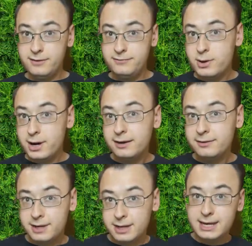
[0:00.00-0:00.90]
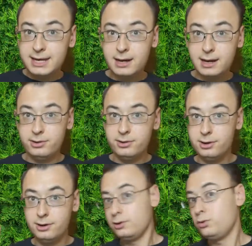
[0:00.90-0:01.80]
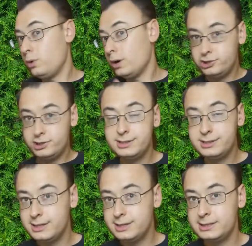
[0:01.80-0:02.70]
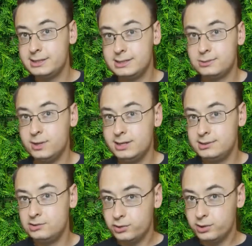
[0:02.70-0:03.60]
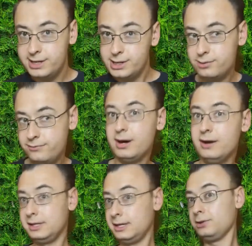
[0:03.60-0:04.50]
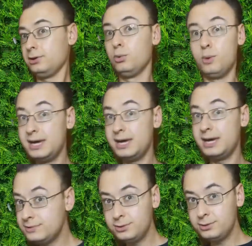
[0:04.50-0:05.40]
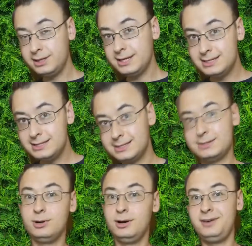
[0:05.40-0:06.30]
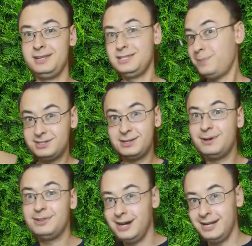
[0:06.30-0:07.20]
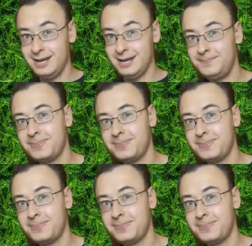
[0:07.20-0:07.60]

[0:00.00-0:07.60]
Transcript: you have any other questions that this raises for you, if you have any other ways of doing this, or if it sparks some other idea,